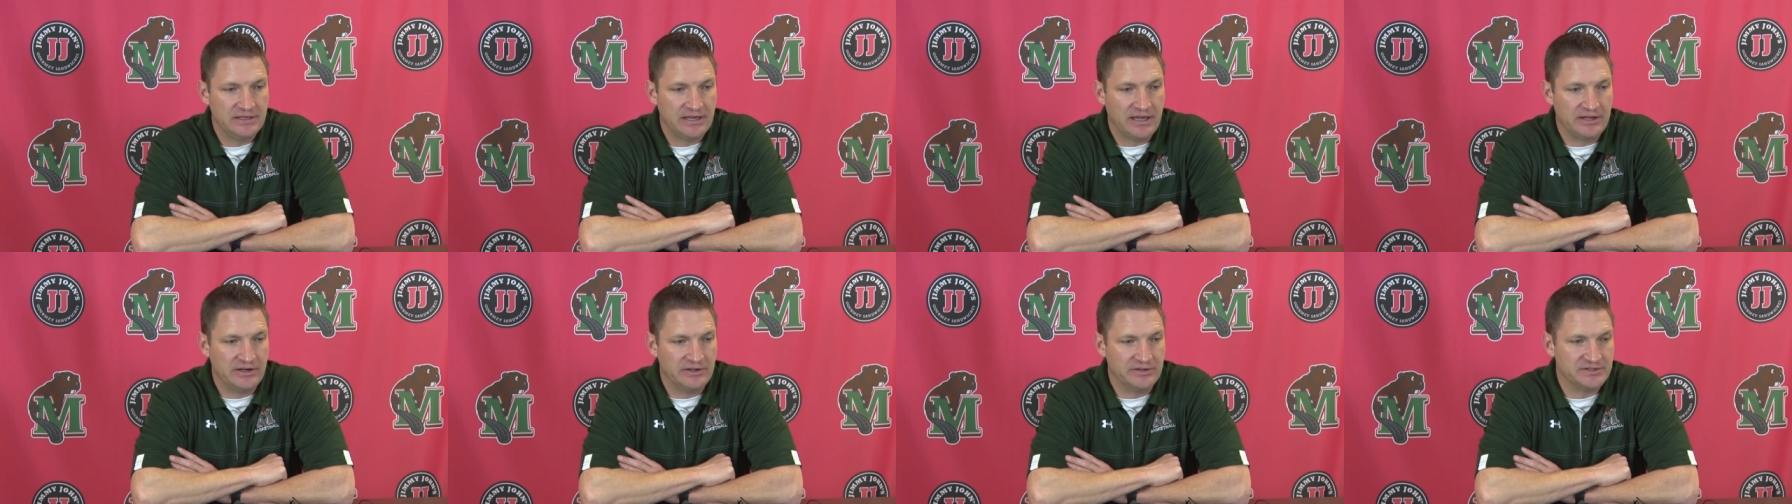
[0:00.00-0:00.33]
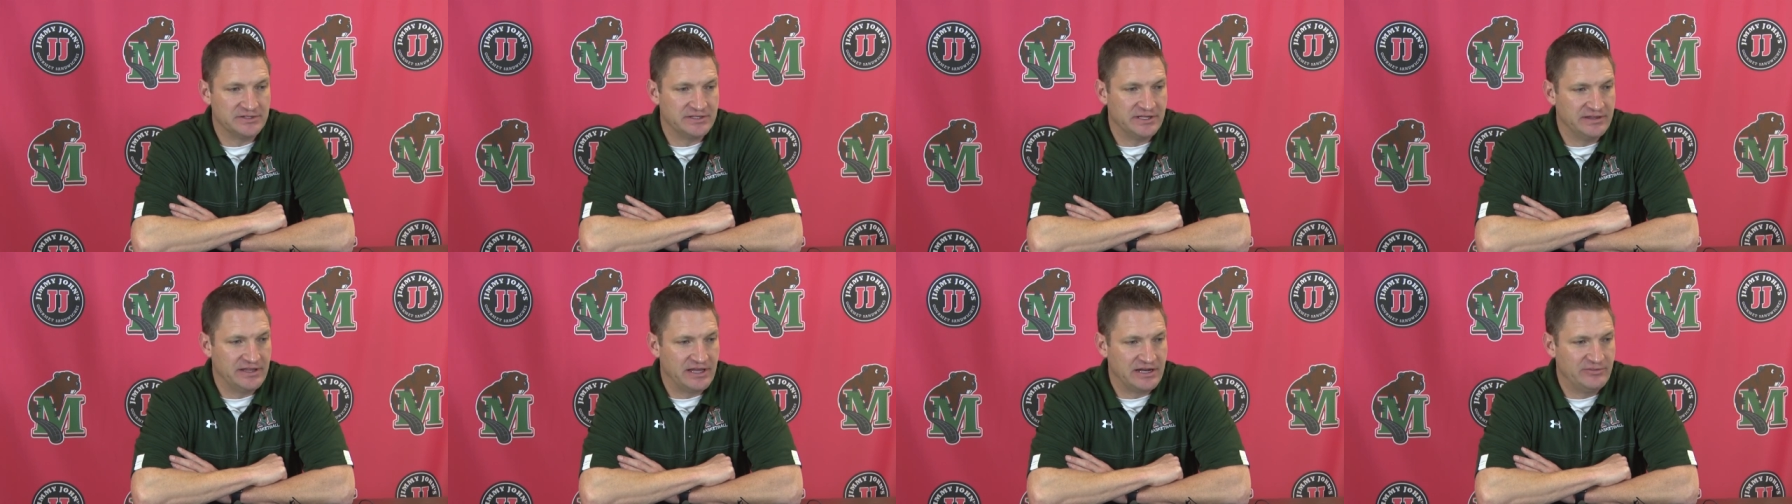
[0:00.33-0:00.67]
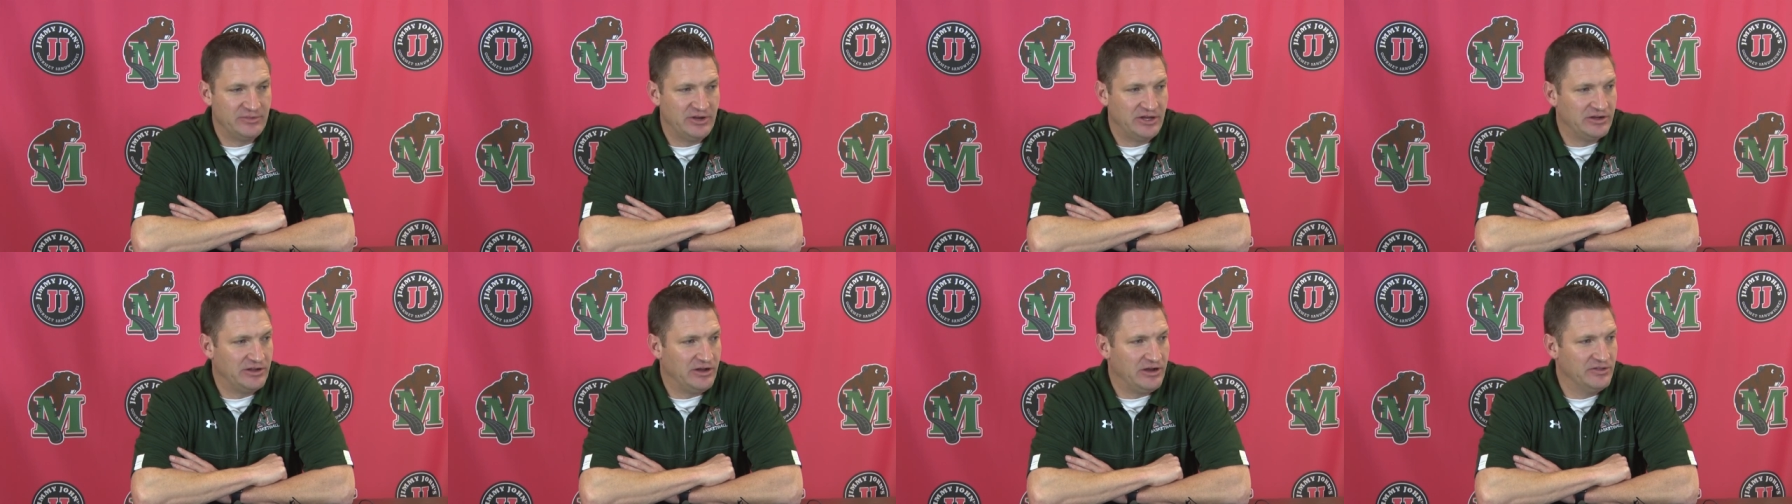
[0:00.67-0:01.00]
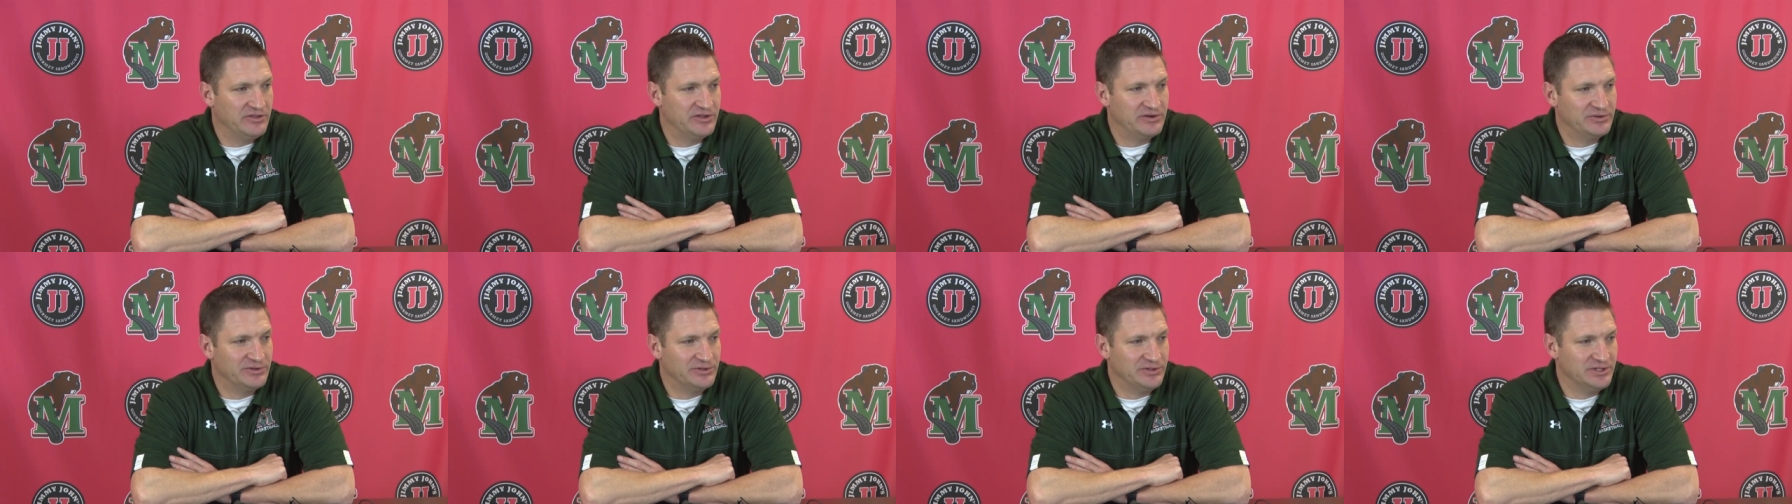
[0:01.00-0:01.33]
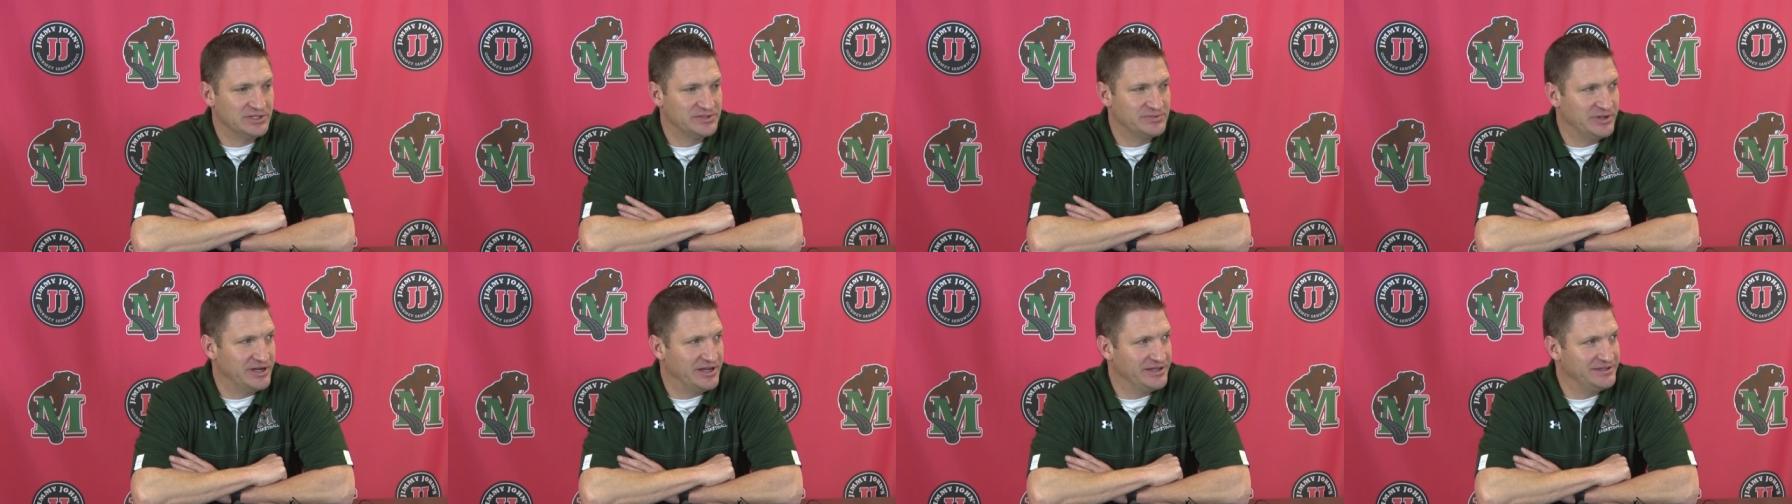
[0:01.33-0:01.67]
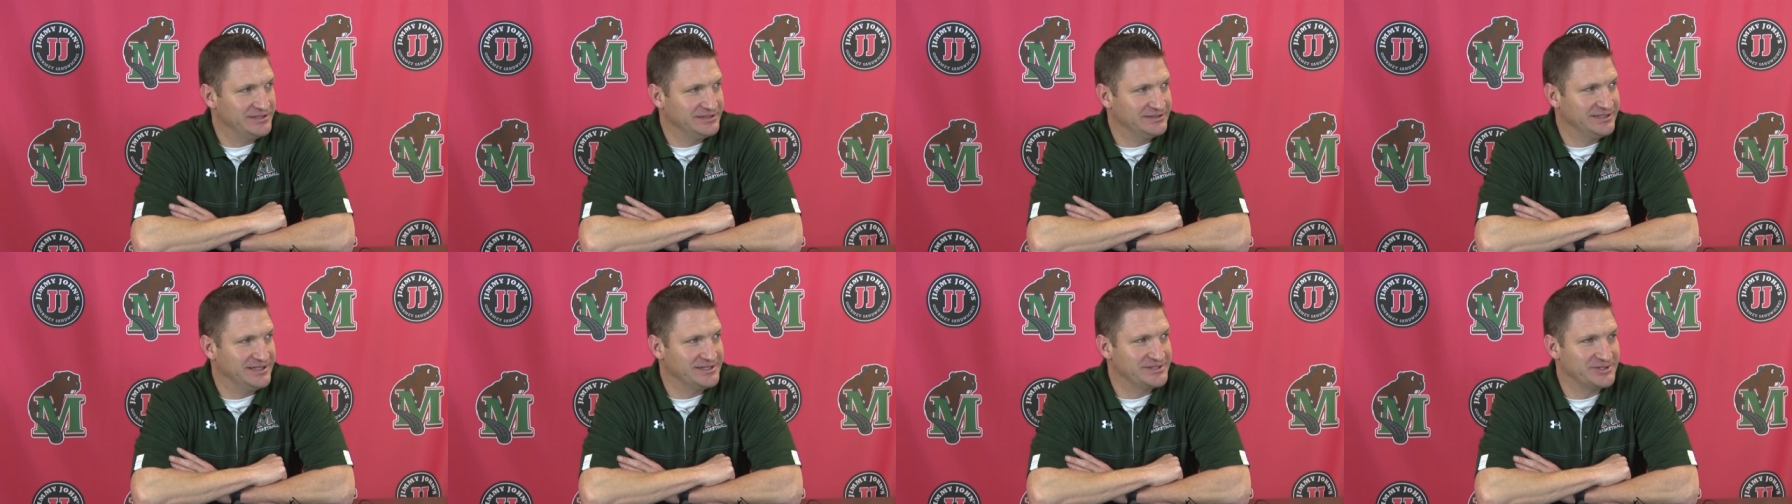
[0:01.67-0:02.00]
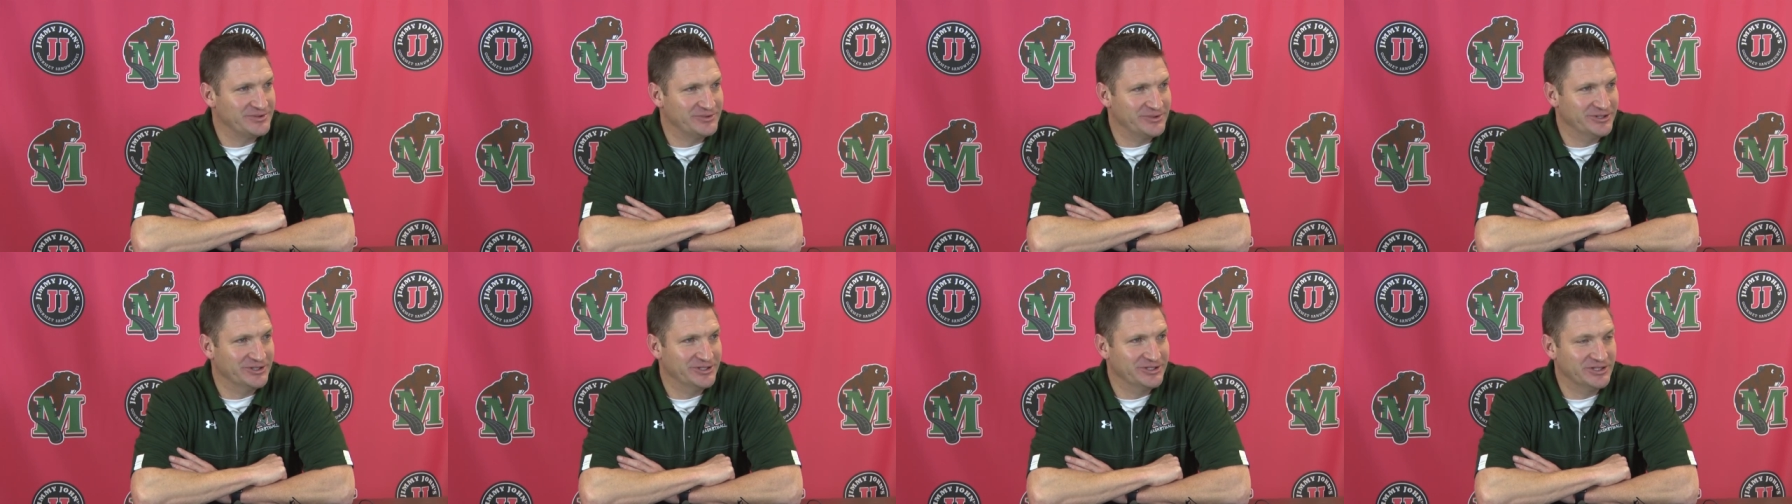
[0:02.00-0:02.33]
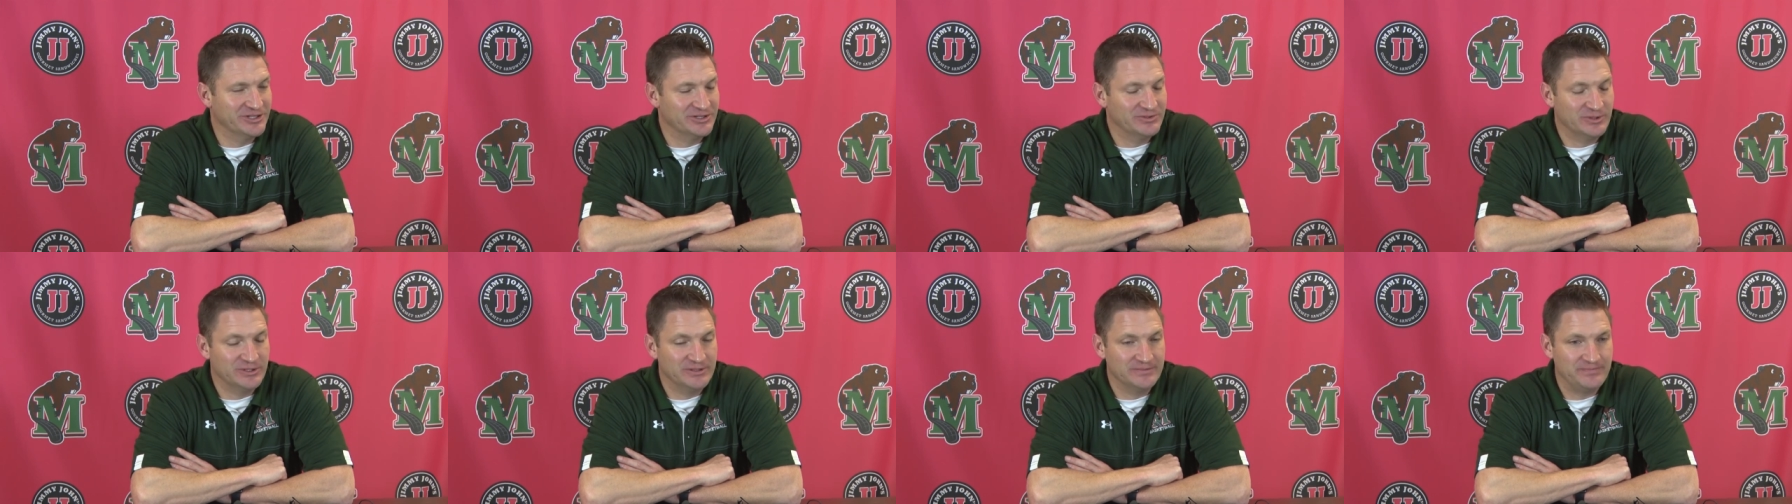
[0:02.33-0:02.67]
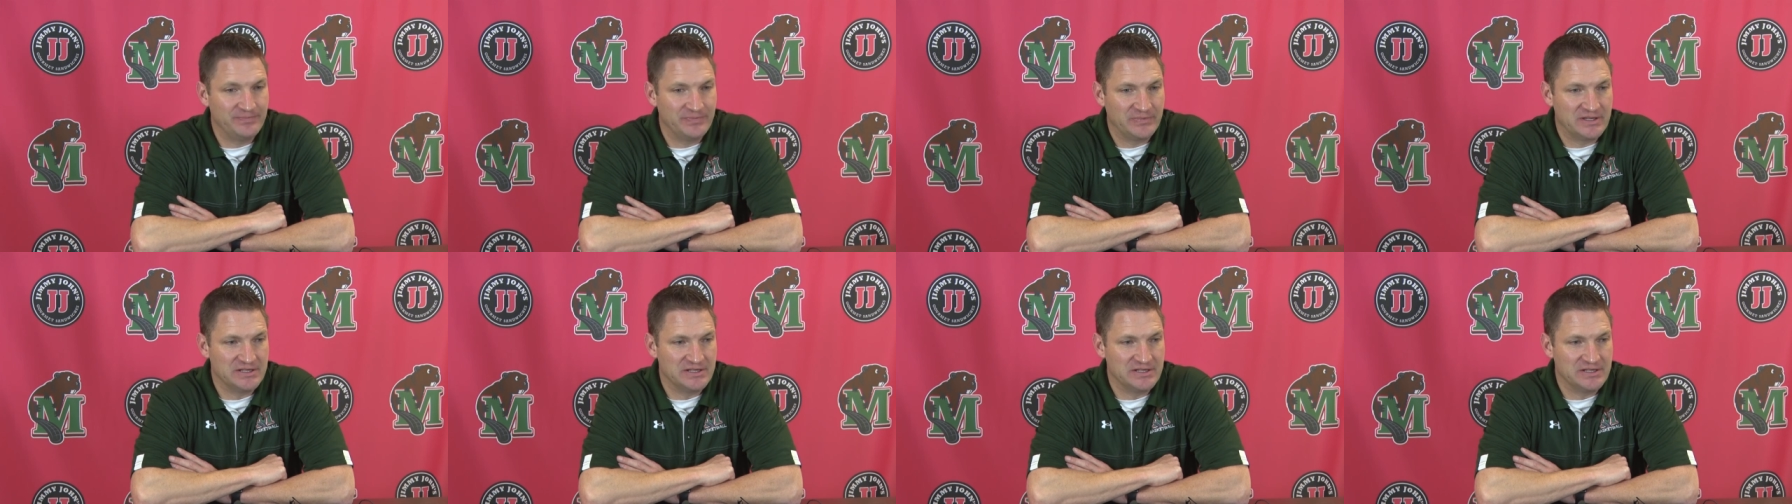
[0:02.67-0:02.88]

I don't say that about all the rules, but I think that's a really good one